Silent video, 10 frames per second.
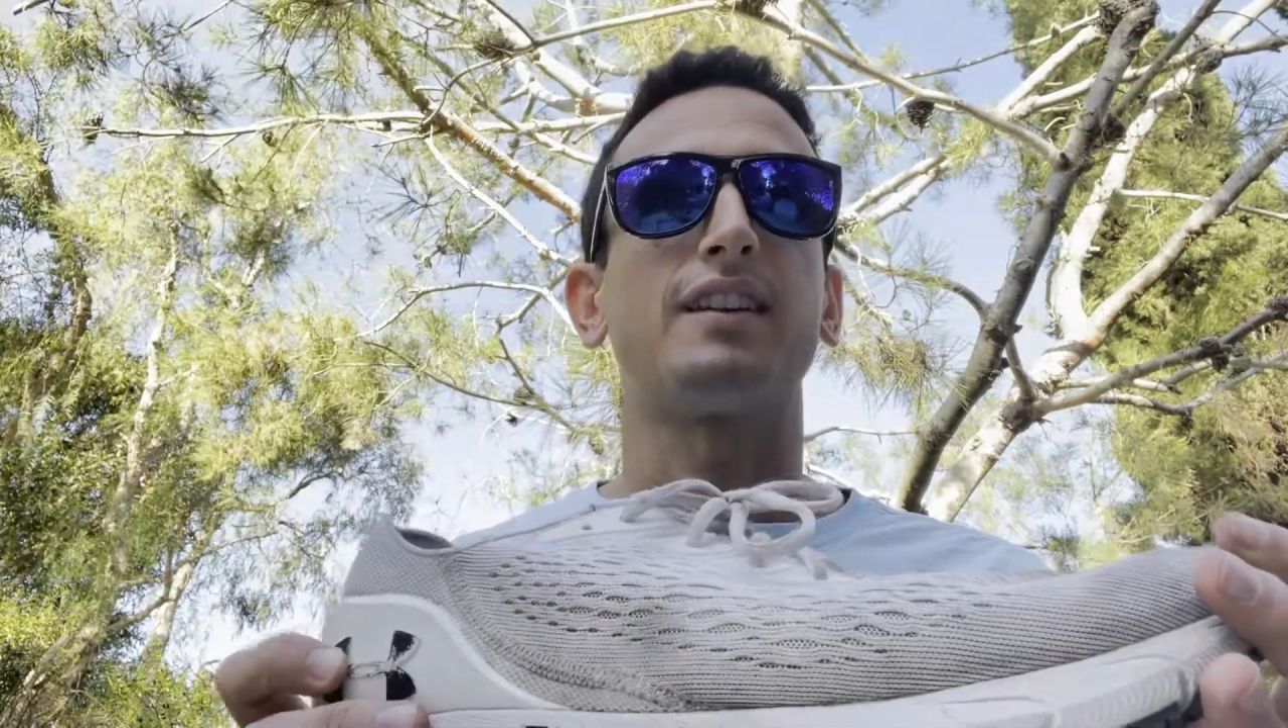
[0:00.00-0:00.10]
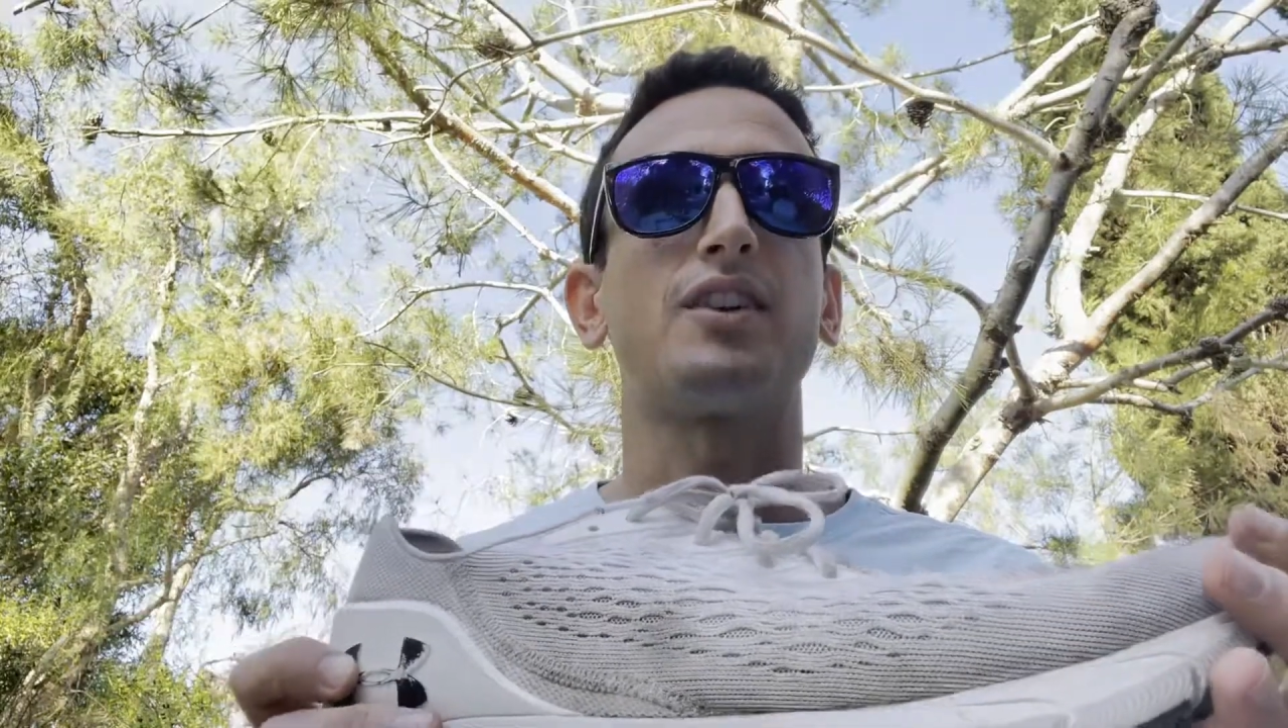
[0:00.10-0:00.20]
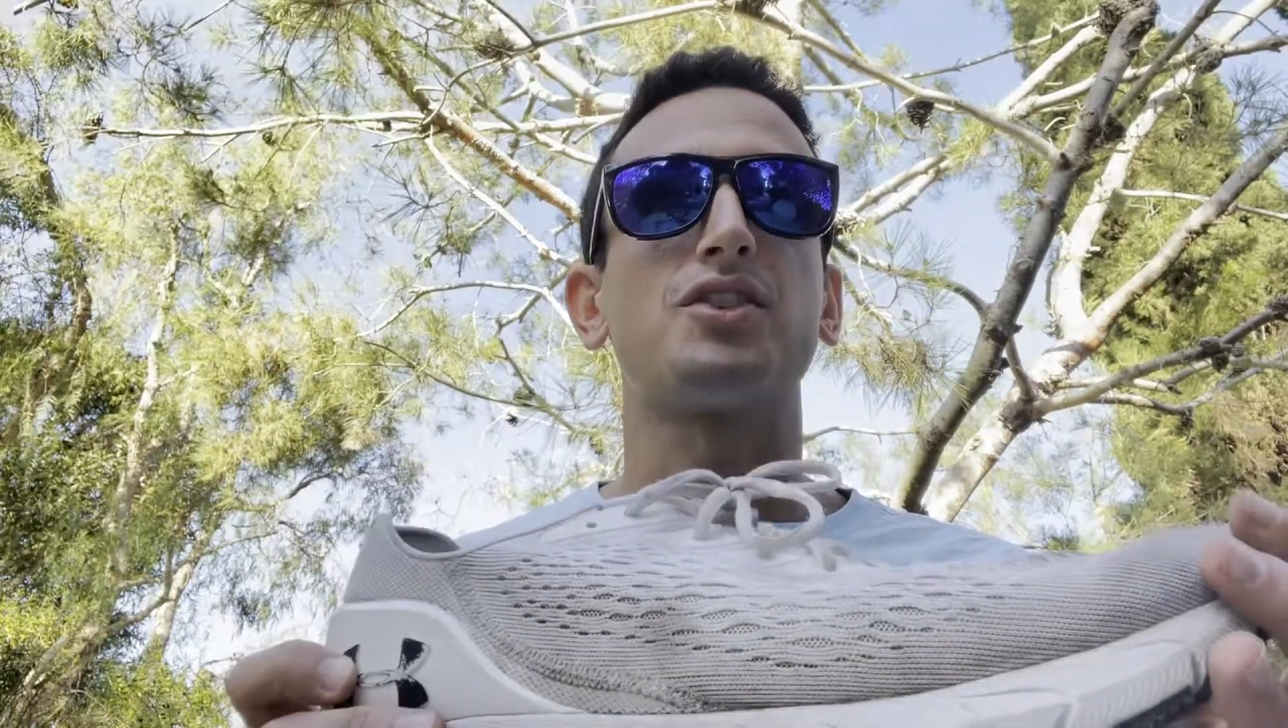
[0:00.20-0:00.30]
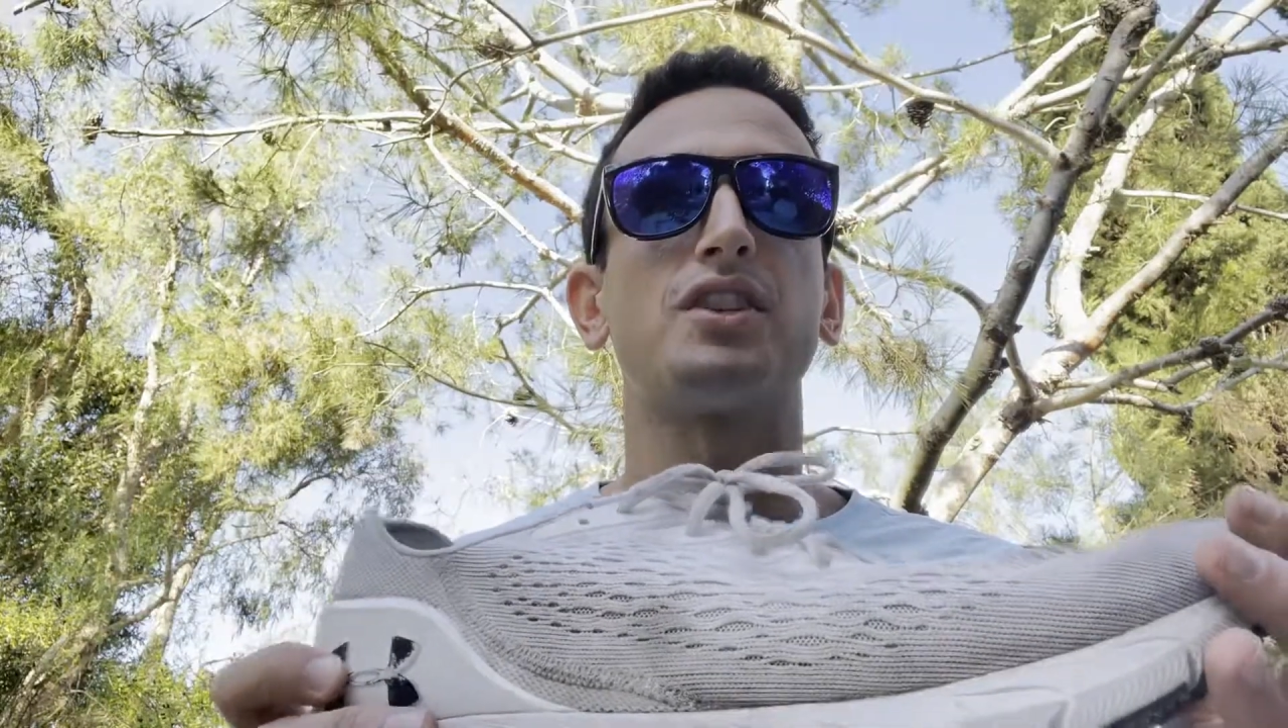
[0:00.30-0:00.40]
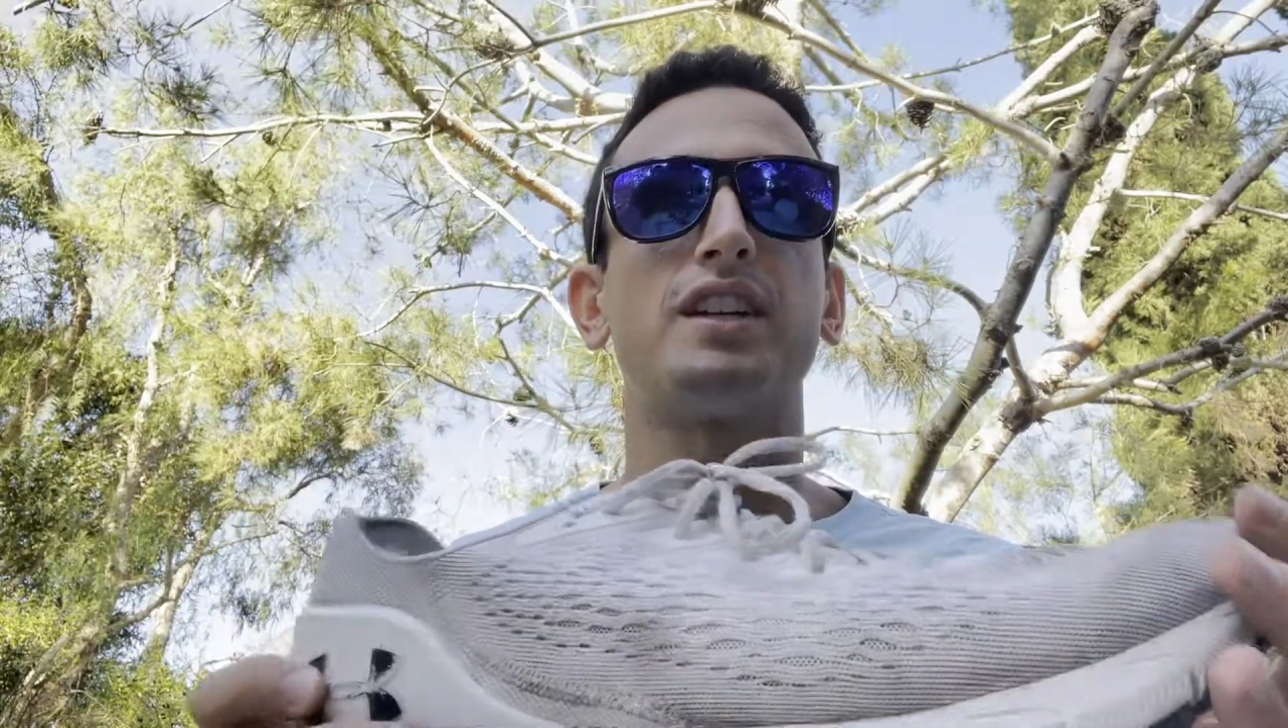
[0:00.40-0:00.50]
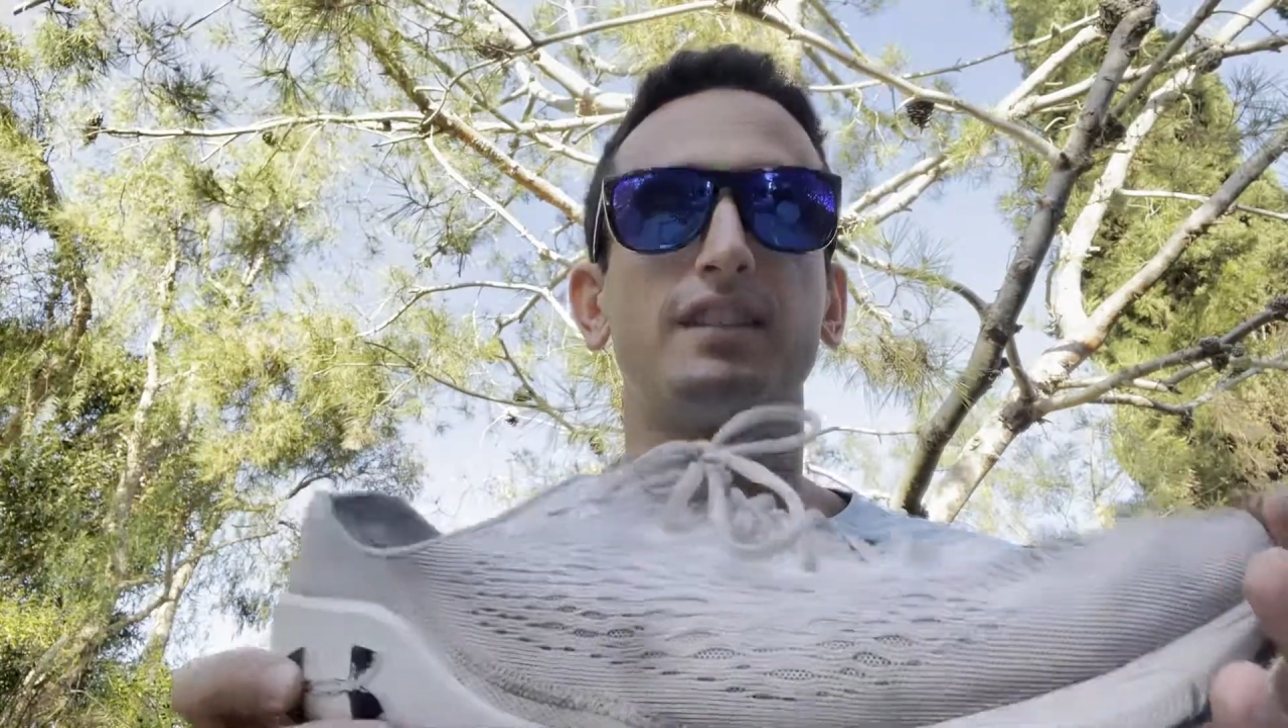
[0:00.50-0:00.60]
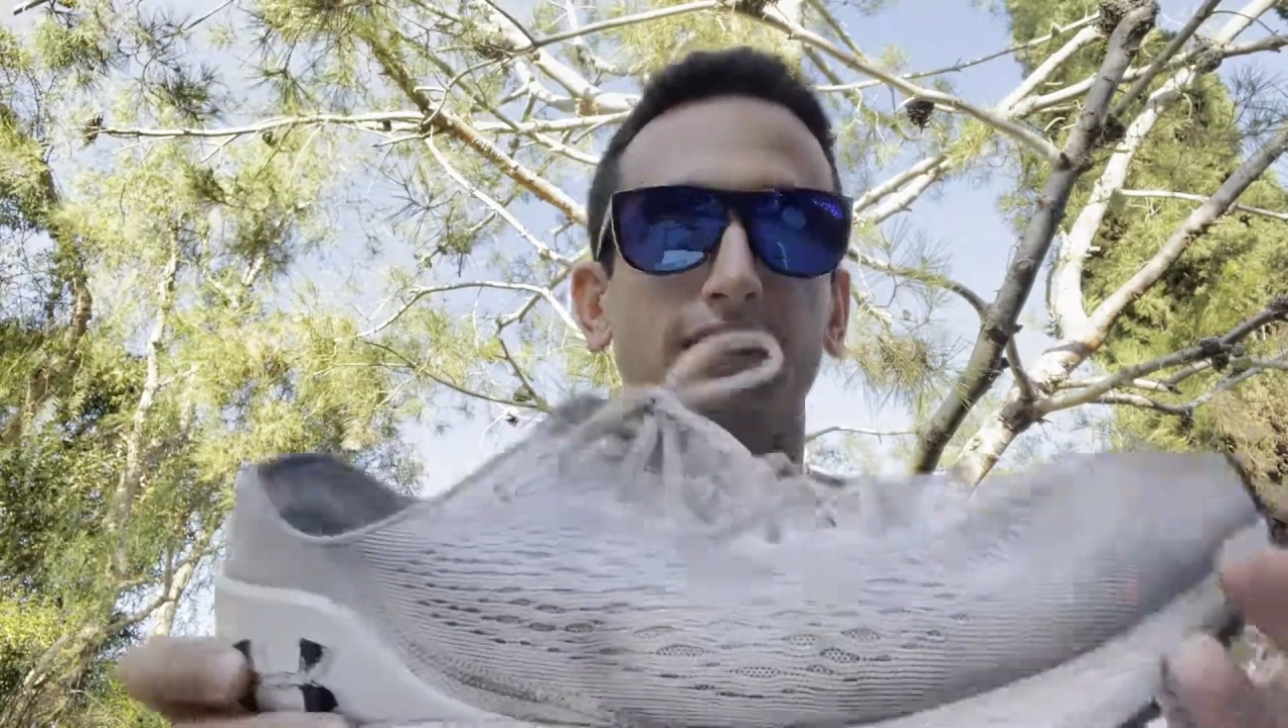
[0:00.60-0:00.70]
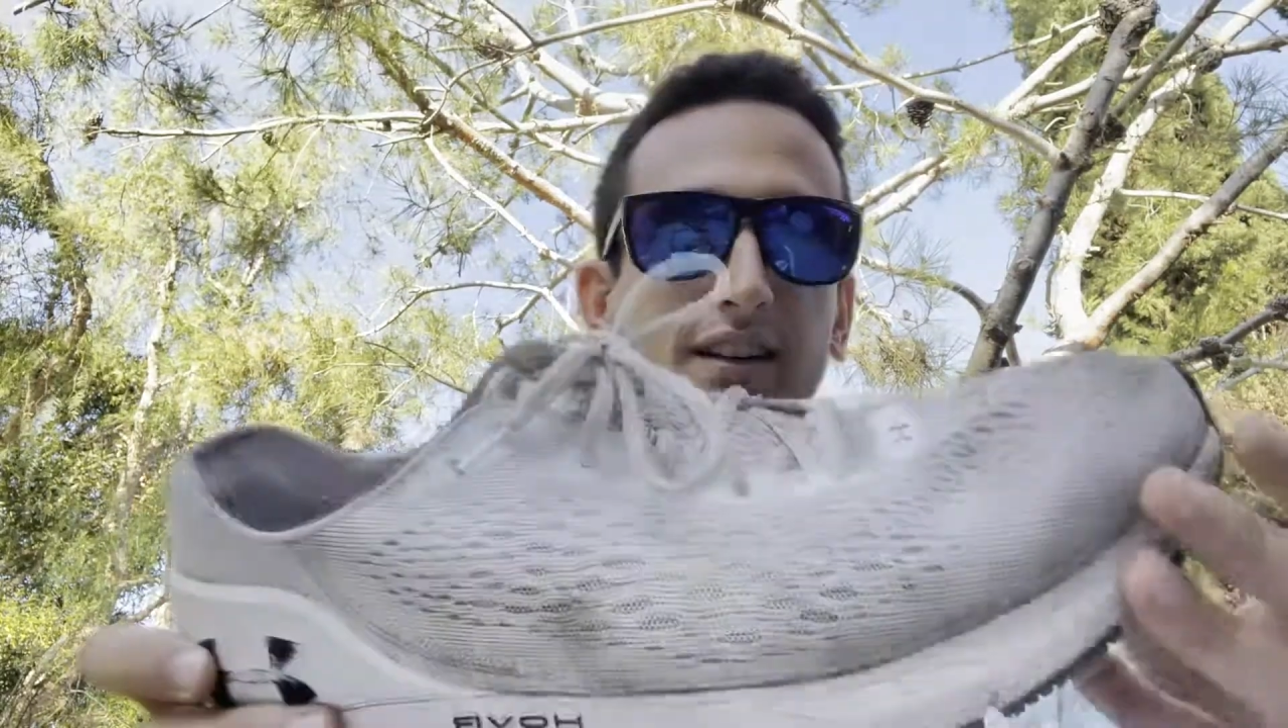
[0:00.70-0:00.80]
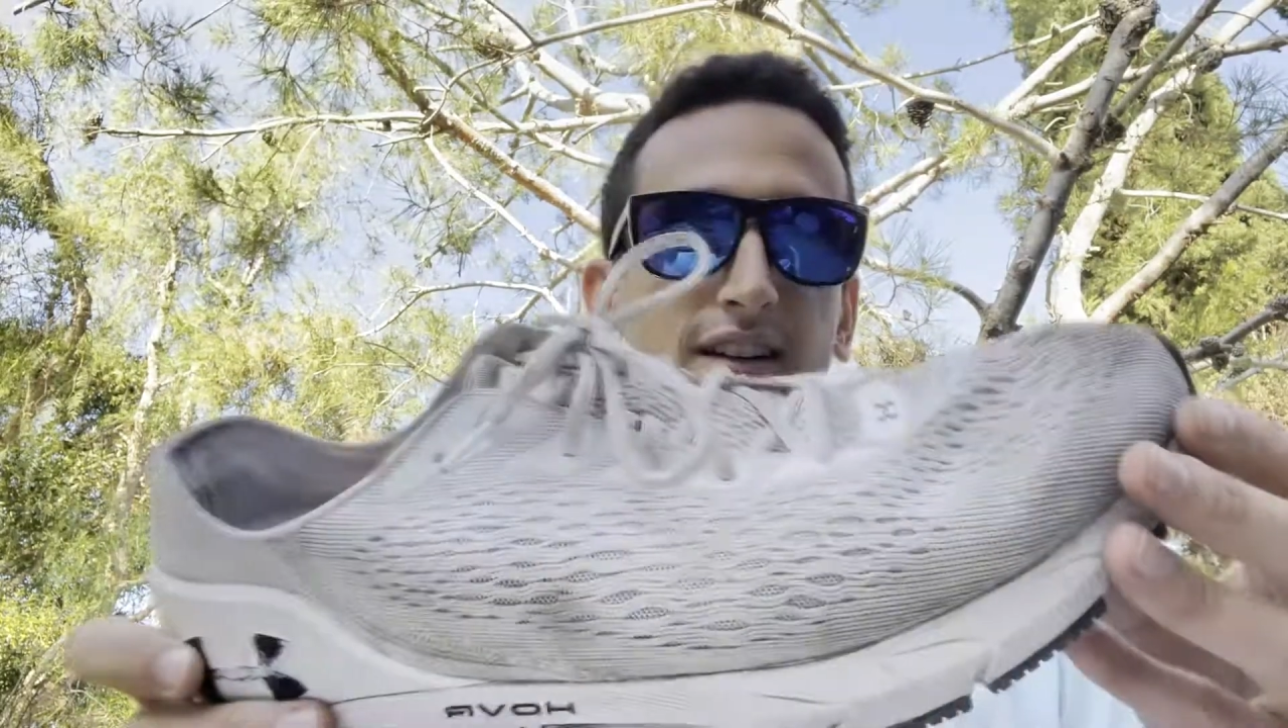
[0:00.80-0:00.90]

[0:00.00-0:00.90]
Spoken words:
cushioning